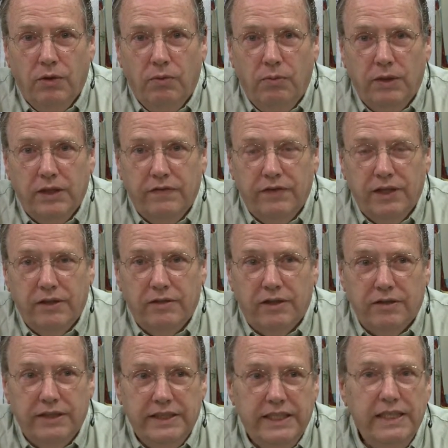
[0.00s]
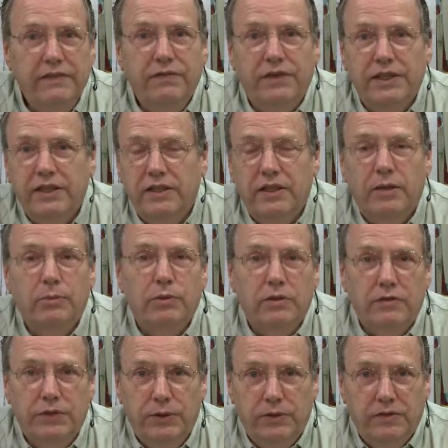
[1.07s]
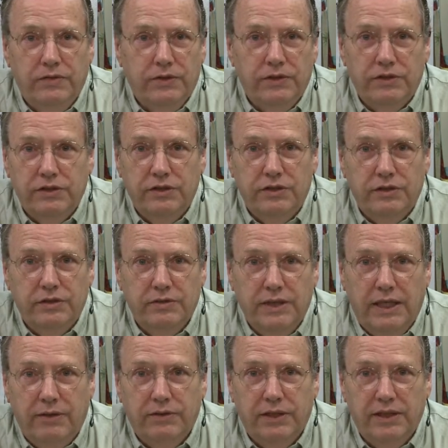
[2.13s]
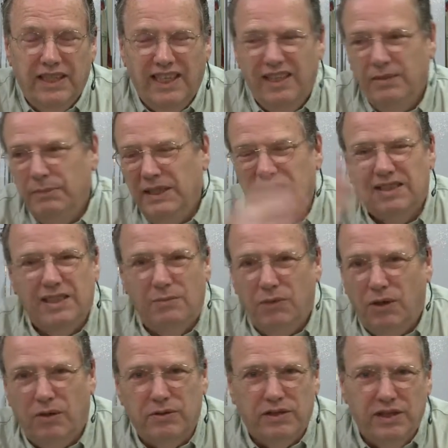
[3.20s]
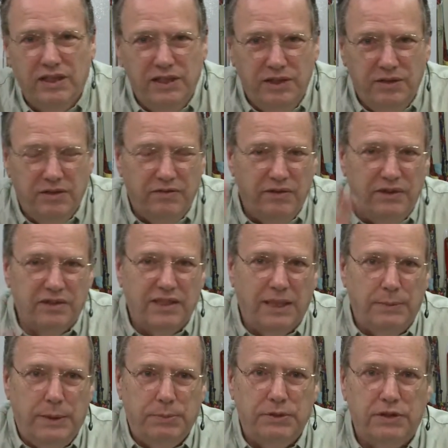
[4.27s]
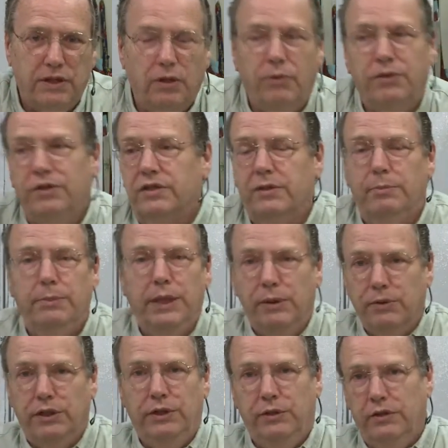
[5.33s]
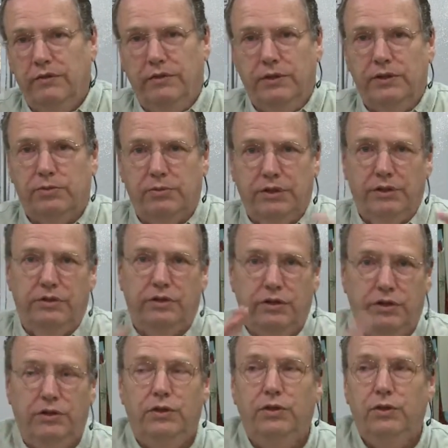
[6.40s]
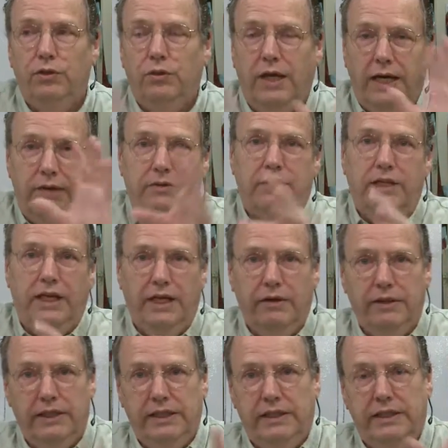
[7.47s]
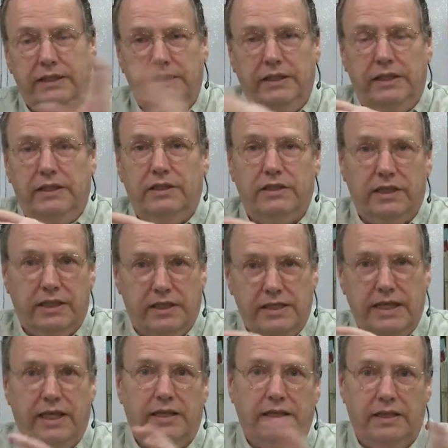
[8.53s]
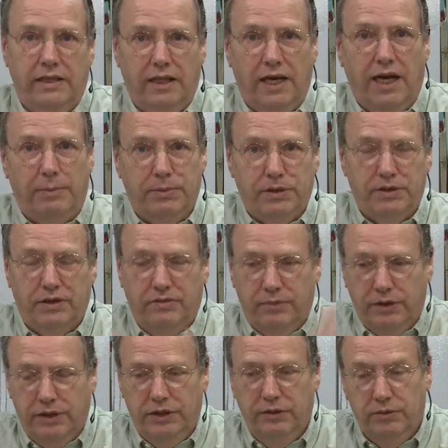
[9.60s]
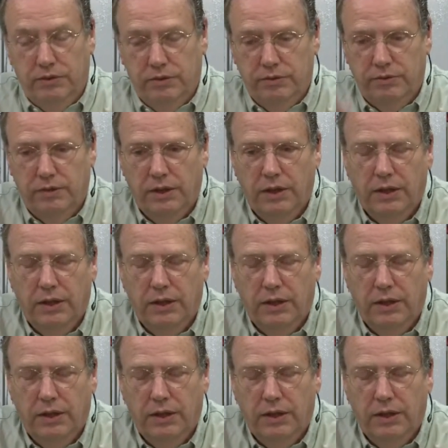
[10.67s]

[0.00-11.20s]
what if there are an infinite number of universes out there? I don't mean some alternate universe, like people say, oh, there's a mirror universe where there's a you out there and it does exactly the opposite of what you do.